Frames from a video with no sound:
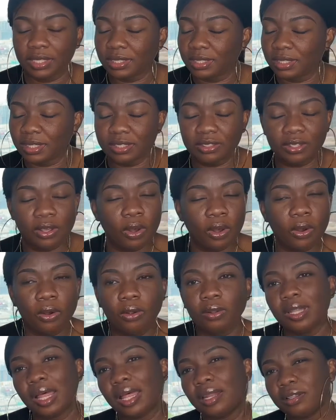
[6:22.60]
It's a whole
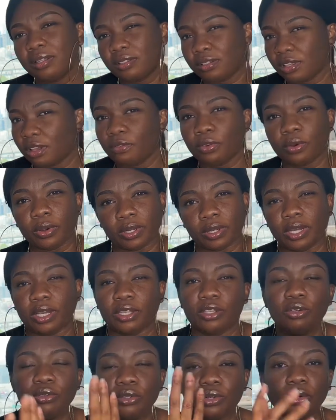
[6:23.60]
lot of stuff going on.
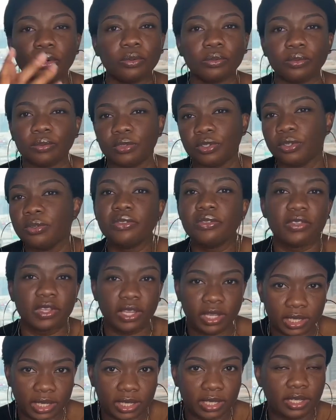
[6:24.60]
You know, you've seen
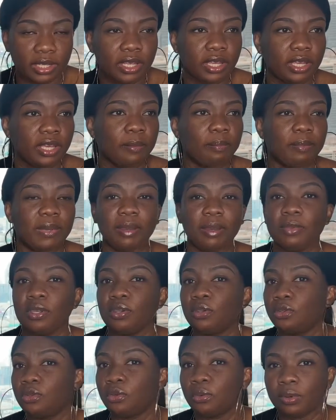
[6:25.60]
it. Maybe you're
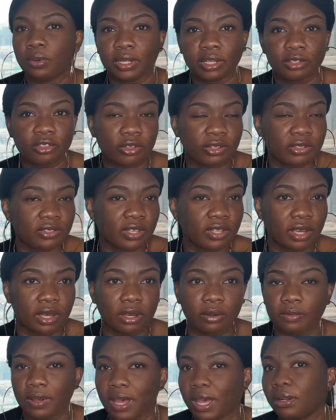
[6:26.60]
doing it
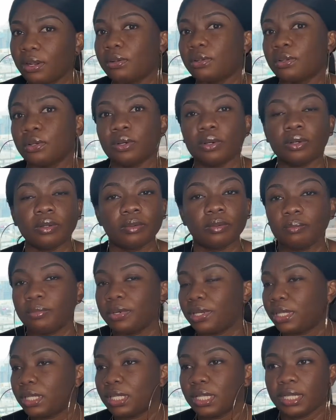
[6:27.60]
yourself. I don't know,
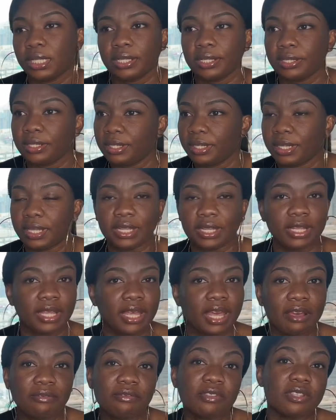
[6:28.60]
but it
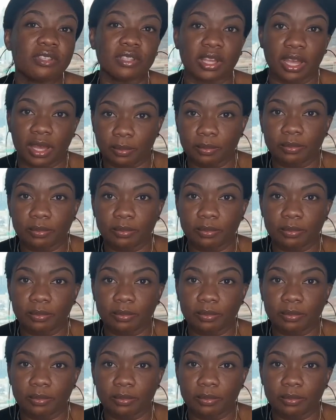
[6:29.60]
have to stop.